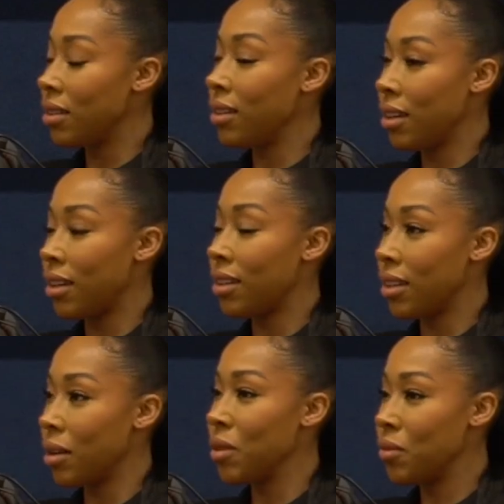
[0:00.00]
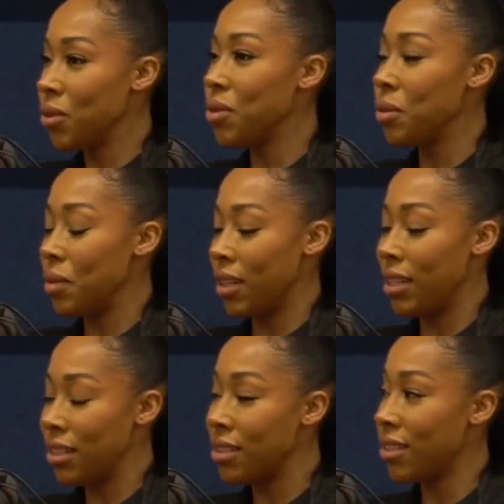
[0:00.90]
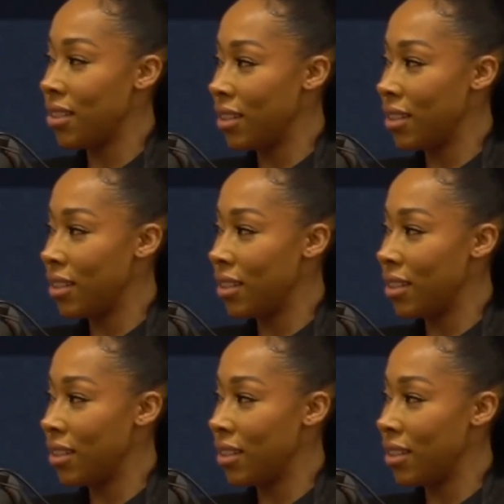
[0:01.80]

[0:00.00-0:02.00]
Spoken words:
Yeah. I mean, for you to be a leader